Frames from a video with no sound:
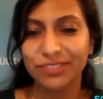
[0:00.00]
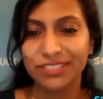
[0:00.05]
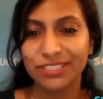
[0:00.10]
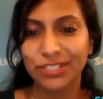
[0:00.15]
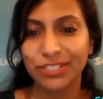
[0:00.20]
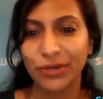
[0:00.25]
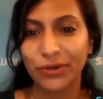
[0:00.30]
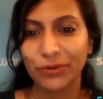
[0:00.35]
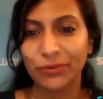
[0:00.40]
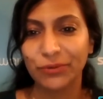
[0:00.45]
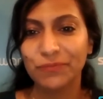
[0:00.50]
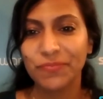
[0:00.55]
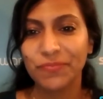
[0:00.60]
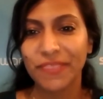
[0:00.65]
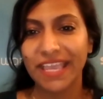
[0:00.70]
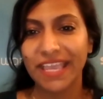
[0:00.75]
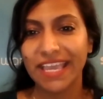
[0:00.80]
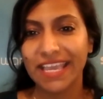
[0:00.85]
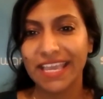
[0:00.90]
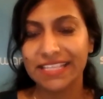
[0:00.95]
So
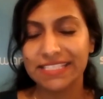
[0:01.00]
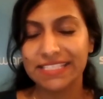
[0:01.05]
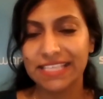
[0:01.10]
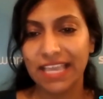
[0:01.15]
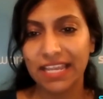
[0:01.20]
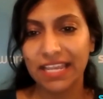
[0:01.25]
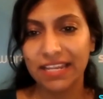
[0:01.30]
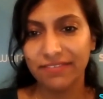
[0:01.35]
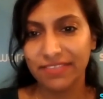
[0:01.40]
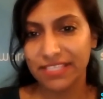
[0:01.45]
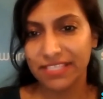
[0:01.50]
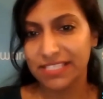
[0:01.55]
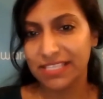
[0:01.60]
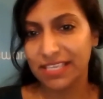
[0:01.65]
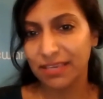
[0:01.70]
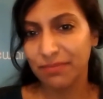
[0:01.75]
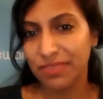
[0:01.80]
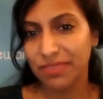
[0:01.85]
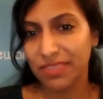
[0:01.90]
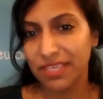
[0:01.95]
it's kind of the
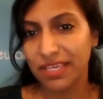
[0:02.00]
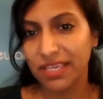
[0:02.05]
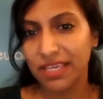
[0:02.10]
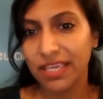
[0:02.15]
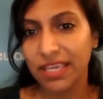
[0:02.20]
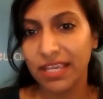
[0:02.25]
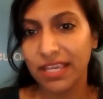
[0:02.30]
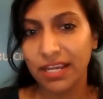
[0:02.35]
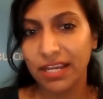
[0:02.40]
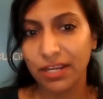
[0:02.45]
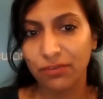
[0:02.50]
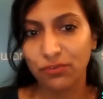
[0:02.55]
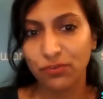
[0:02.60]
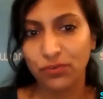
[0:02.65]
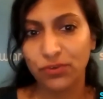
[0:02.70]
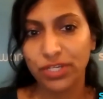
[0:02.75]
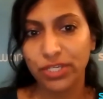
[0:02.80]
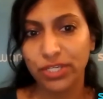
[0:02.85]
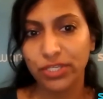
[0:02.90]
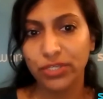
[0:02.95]
same thing here. If we're
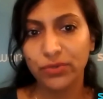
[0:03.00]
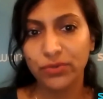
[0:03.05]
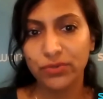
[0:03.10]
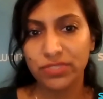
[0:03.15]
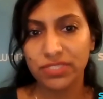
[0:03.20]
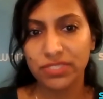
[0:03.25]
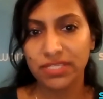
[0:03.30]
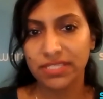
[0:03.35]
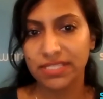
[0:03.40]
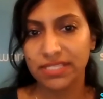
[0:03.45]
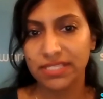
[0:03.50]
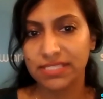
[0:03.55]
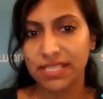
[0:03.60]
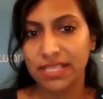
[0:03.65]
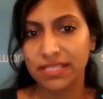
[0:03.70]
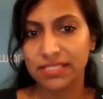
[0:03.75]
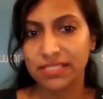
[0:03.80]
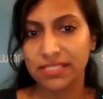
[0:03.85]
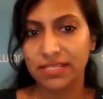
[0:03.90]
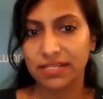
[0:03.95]
using the
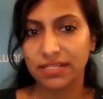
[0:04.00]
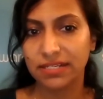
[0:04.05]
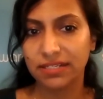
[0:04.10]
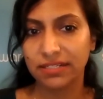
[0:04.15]
sensor